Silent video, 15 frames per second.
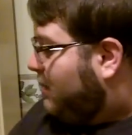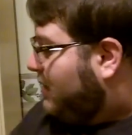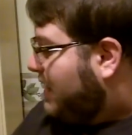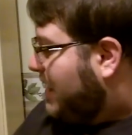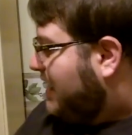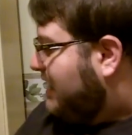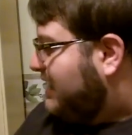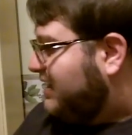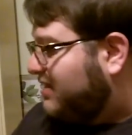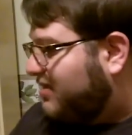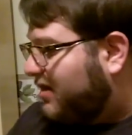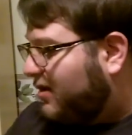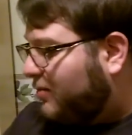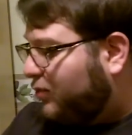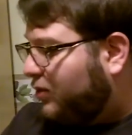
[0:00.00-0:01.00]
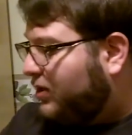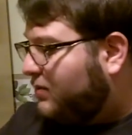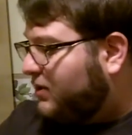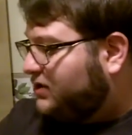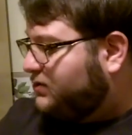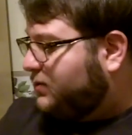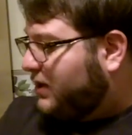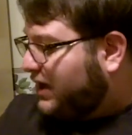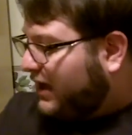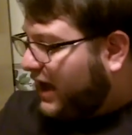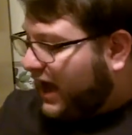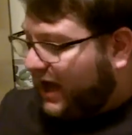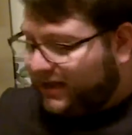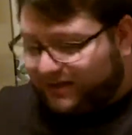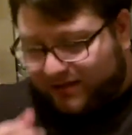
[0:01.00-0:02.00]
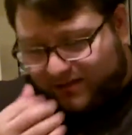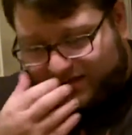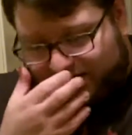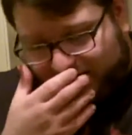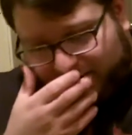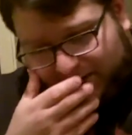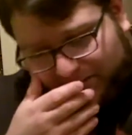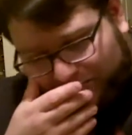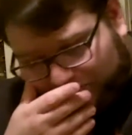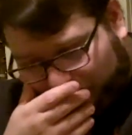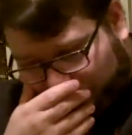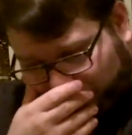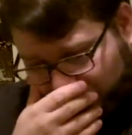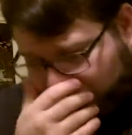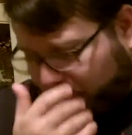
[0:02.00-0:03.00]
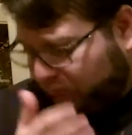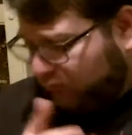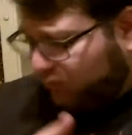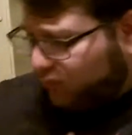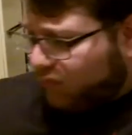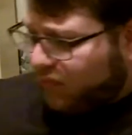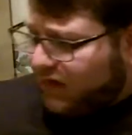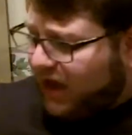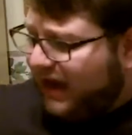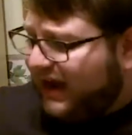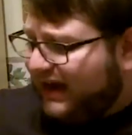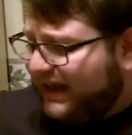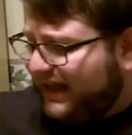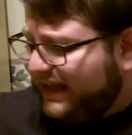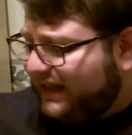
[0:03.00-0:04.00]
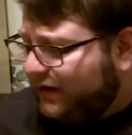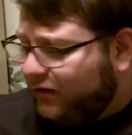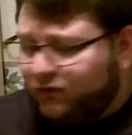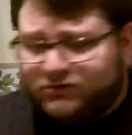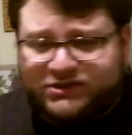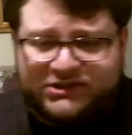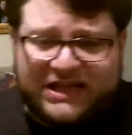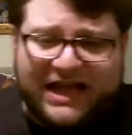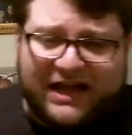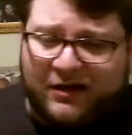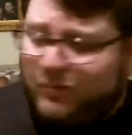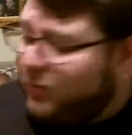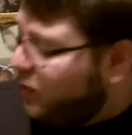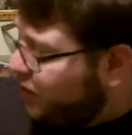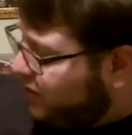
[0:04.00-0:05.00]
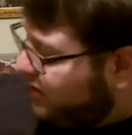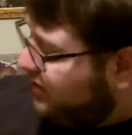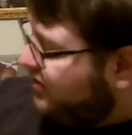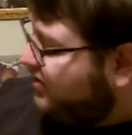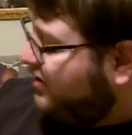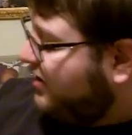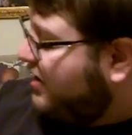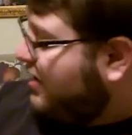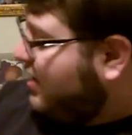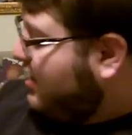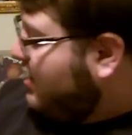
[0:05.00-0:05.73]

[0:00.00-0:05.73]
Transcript: But that is pretty much what I got this year. I got a whole stack of books,